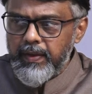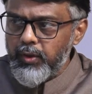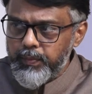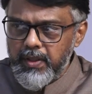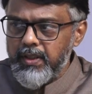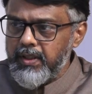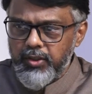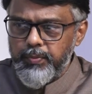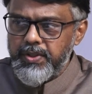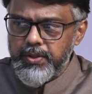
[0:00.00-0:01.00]
adopted that
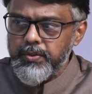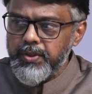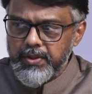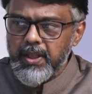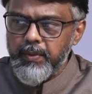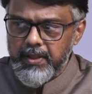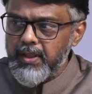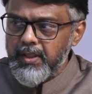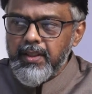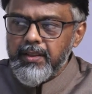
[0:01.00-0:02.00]
expression to describe it,
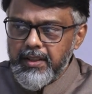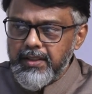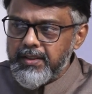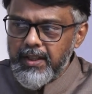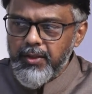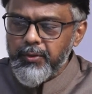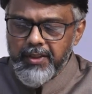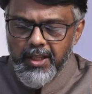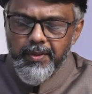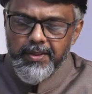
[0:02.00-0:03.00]
that is riding
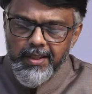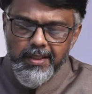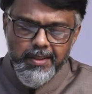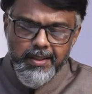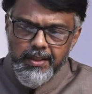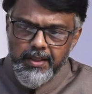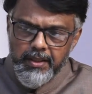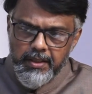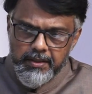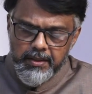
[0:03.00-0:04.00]
on tiger.
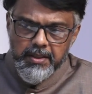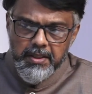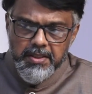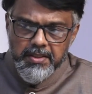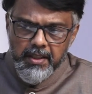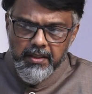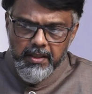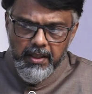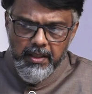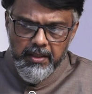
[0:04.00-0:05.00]
The thing is
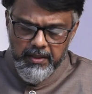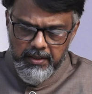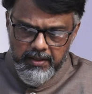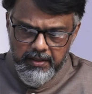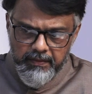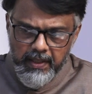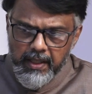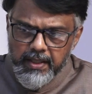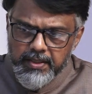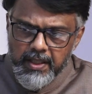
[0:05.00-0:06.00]
that why
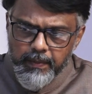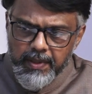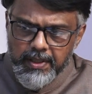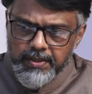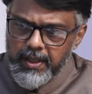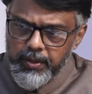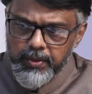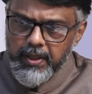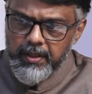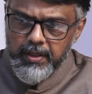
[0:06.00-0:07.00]
I describe it as ride
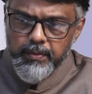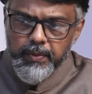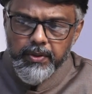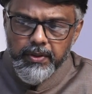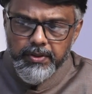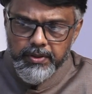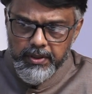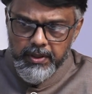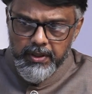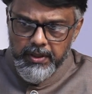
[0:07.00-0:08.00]
on tiger, because
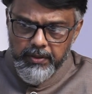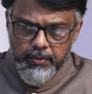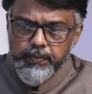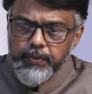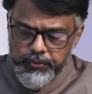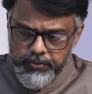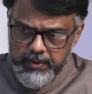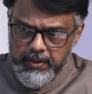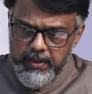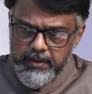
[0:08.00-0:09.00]
of course
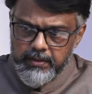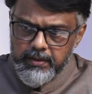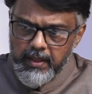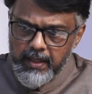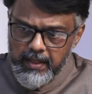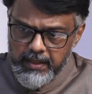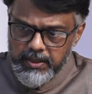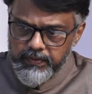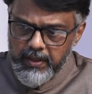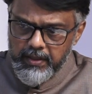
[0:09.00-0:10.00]
the
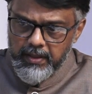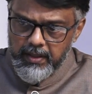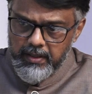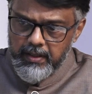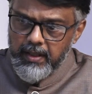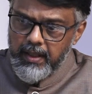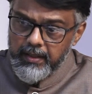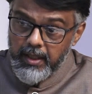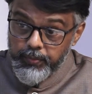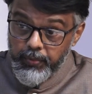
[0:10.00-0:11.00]
realities were there
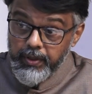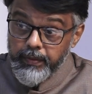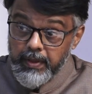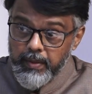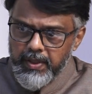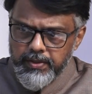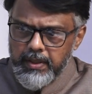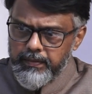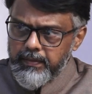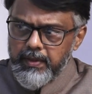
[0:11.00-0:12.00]
at that point of time
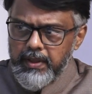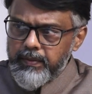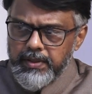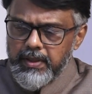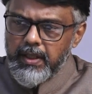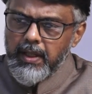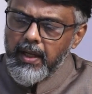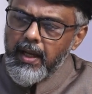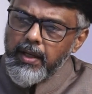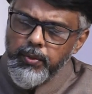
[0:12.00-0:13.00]
itself, it was there.
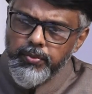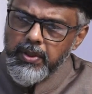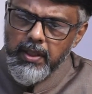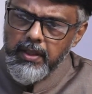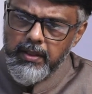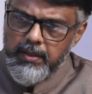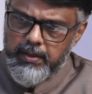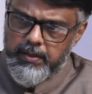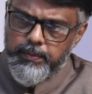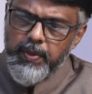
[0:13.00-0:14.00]
And you see,
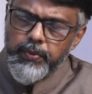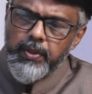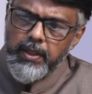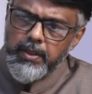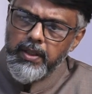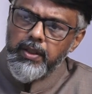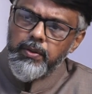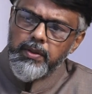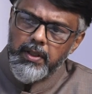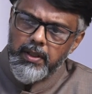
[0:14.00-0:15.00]
before entering
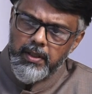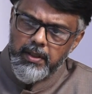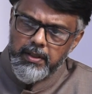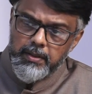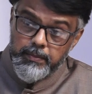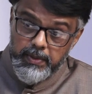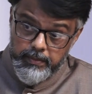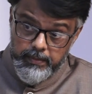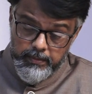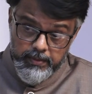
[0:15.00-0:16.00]
into
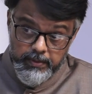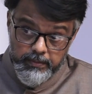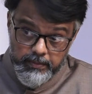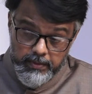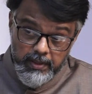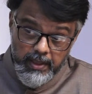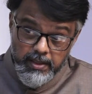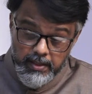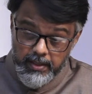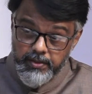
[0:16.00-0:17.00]
the
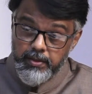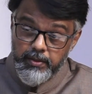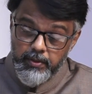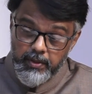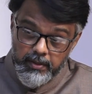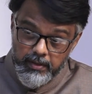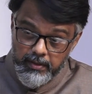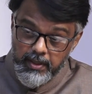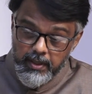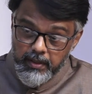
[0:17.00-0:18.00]
dangerous or